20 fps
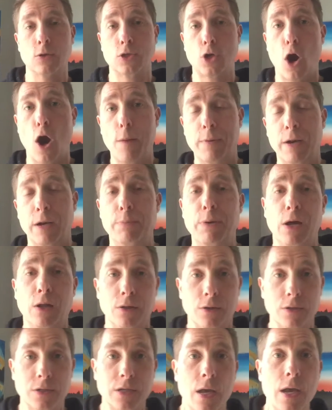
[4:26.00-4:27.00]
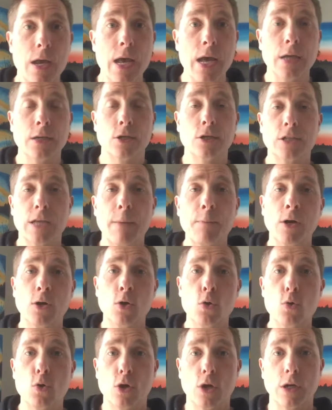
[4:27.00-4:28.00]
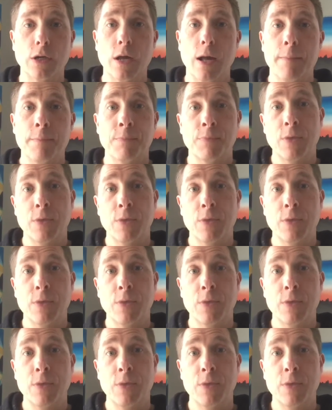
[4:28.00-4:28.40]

carpeted pillars, to someone who could